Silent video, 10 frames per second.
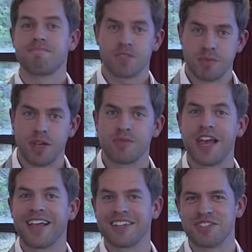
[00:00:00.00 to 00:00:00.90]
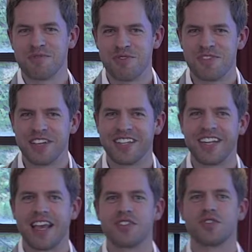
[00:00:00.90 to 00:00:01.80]
Sometimes that gets some
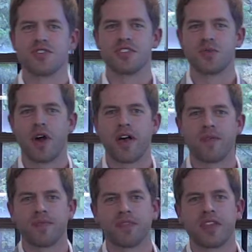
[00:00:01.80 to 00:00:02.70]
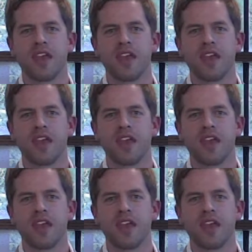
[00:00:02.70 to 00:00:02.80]
revealing answers as well.